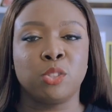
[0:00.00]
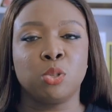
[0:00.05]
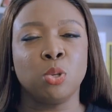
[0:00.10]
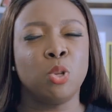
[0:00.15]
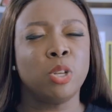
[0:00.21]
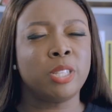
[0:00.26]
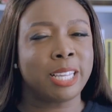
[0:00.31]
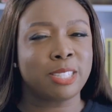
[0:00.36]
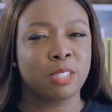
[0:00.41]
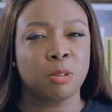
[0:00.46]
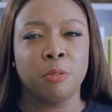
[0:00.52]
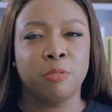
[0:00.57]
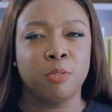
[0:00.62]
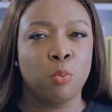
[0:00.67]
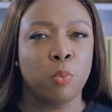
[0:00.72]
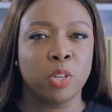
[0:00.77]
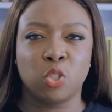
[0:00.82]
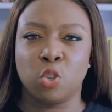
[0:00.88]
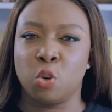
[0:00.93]
So those are some of
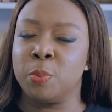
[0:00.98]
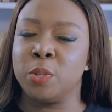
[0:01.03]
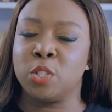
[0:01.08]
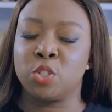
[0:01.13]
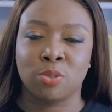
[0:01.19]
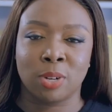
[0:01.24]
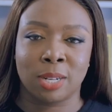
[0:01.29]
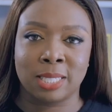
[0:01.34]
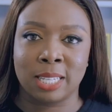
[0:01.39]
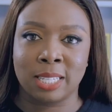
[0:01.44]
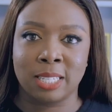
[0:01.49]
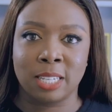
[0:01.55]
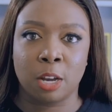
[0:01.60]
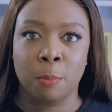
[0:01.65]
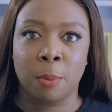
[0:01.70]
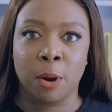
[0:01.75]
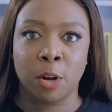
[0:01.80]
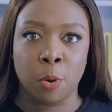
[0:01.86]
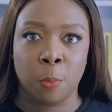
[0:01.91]
the ways you could be
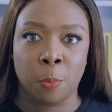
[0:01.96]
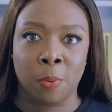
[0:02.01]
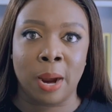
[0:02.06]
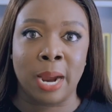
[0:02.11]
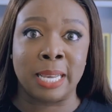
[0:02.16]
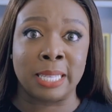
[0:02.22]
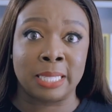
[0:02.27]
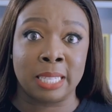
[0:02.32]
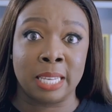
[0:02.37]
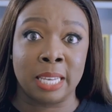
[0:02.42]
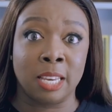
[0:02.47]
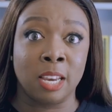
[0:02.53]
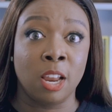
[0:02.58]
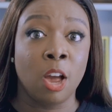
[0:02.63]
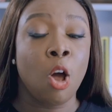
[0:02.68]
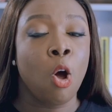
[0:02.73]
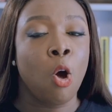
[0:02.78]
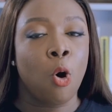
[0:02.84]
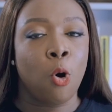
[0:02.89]
strategic about your
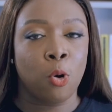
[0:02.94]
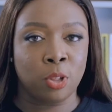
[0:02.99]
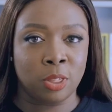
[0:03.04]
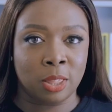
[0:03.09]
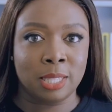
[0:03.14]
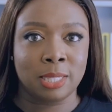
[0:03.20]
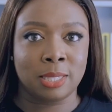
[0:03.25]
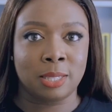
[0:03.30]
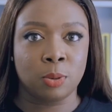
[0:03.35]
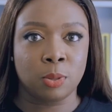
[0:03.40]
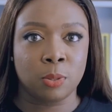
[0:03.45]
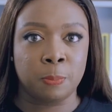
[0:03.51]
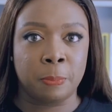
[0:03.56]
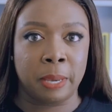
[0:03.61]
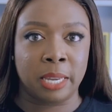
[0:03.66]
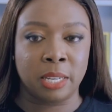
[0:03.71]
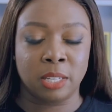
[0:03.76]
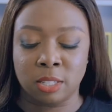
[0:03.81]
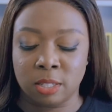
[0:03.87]
pricing on the sales
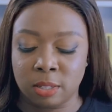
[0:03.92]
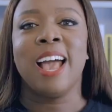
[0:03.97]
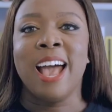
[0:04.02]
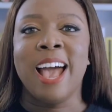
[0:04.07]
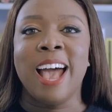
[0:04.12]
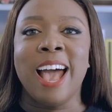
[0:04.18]
page.